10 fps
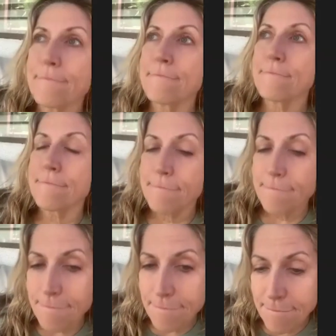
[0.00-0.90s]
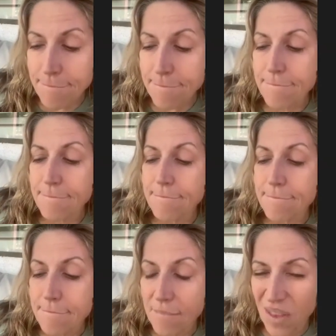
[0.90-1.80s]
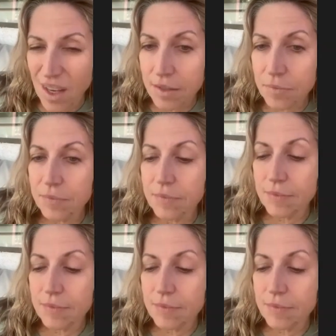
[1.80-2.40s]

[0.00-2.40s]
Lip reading: then I went to bed at 11 o'clock, and I woke up at